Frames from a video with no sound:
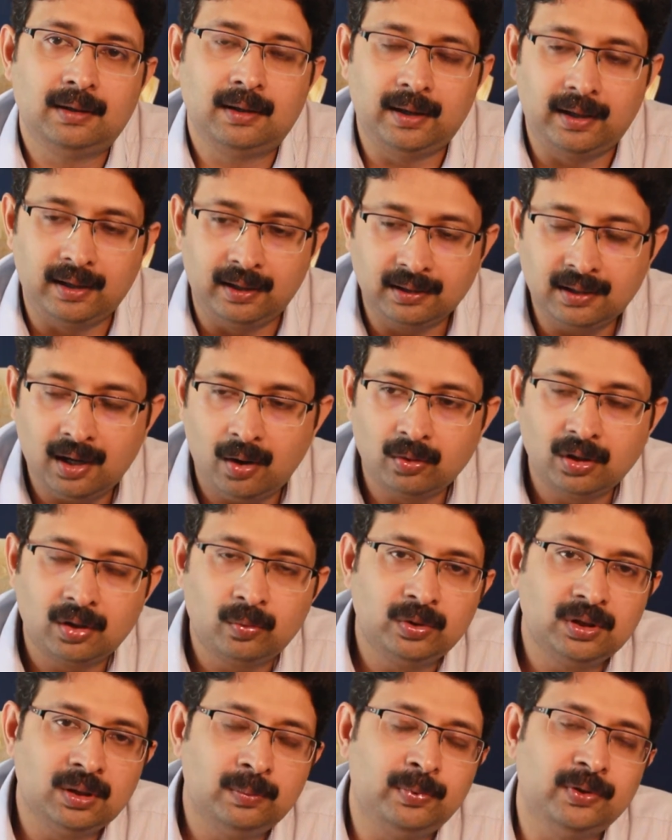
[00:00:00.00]
An encounter
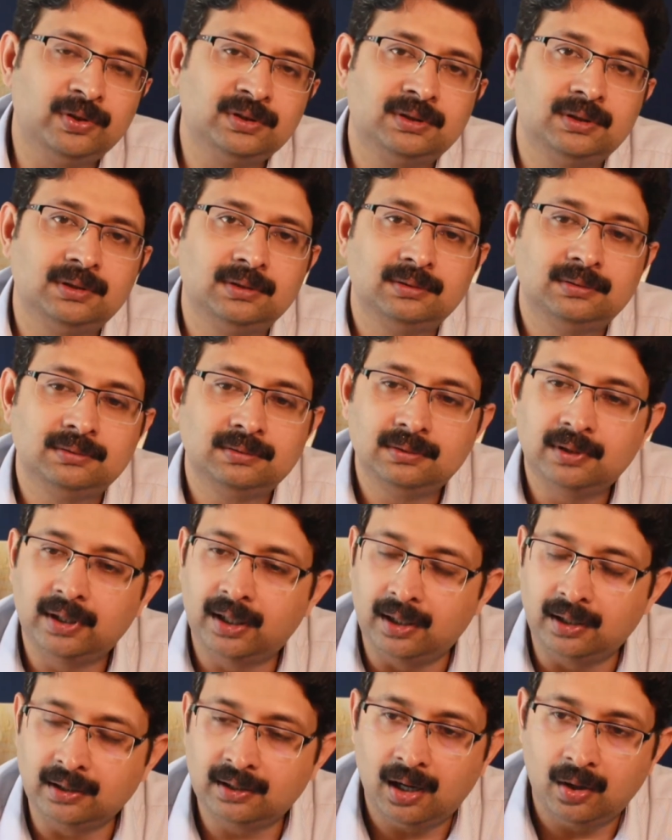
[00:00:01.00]
with a person,
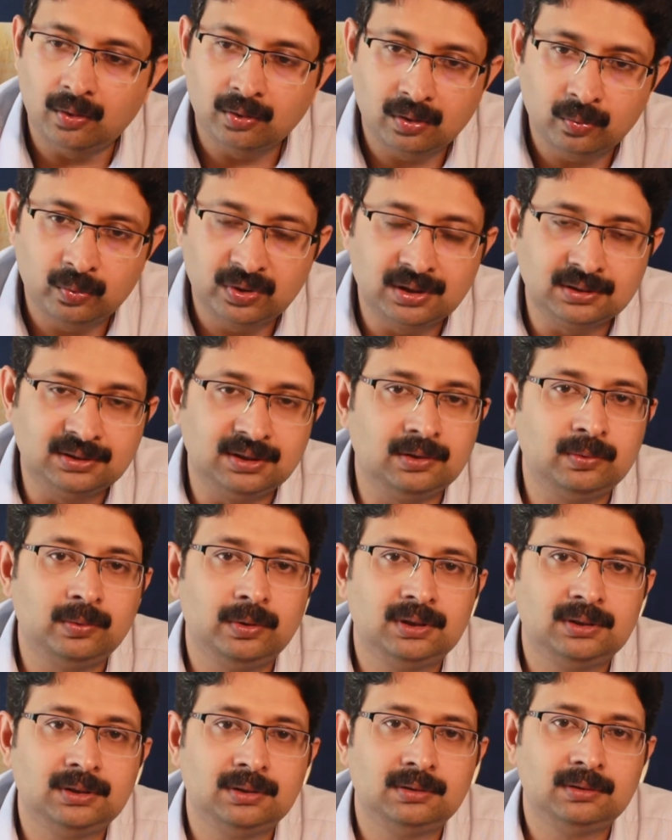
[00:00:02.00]
an encounter with a
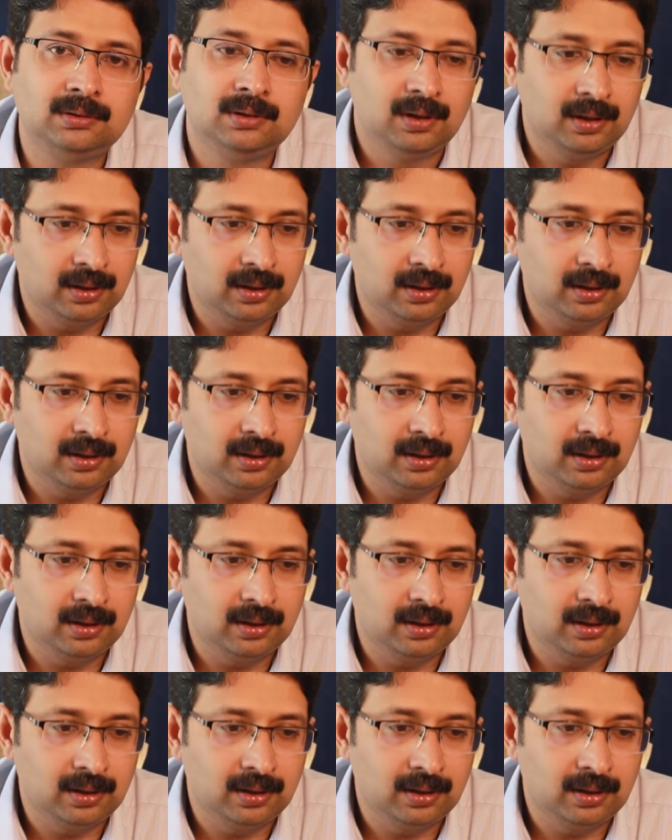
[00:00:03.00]
situation,